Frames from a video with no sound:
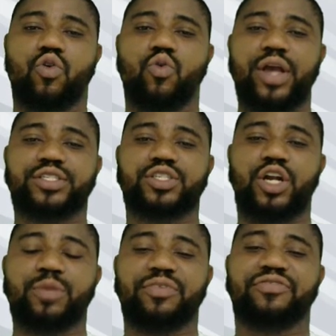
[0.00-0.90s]

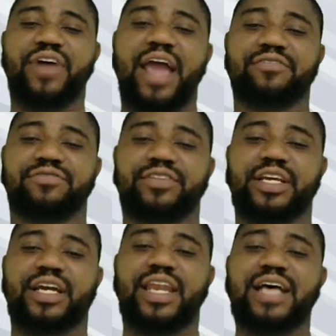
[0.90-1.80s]
Question number 5.
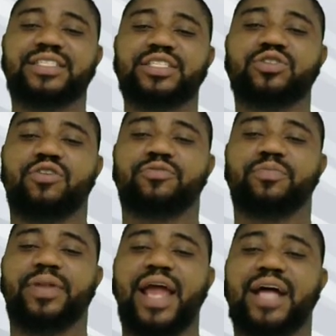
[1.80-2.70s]
The classes
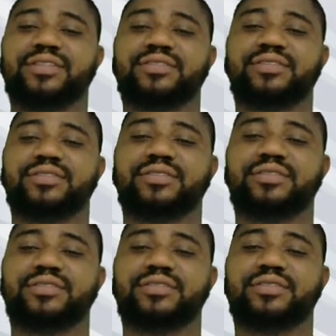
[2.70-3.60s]
of
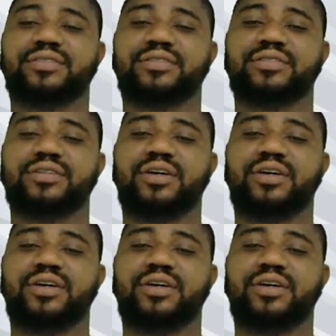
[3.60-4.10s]
plants,